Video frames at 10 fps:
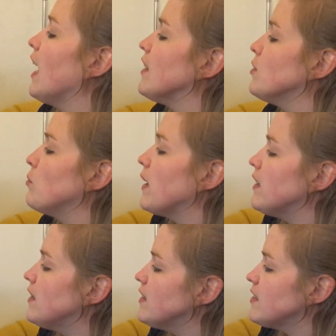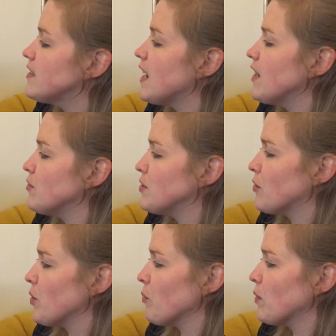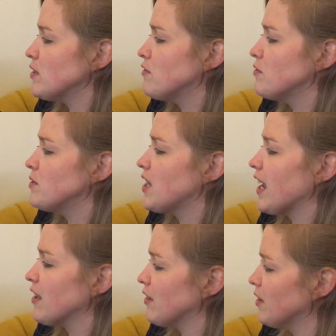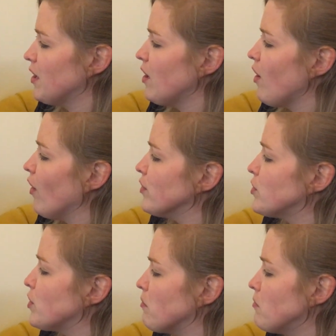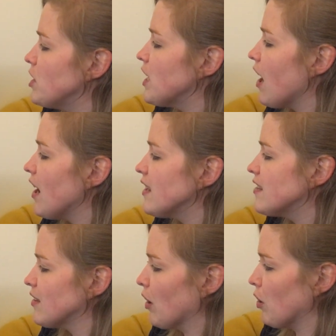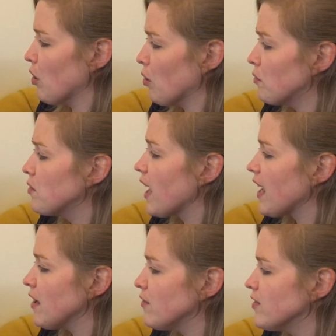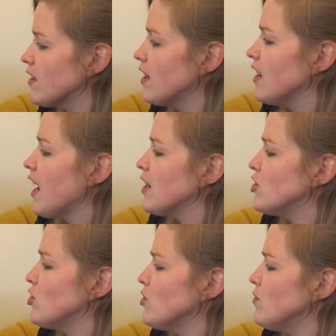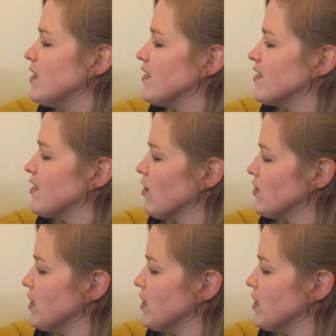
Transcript: And the whale and the snail told their wonderful tale of shimmering ice and coral caves, and shooting stars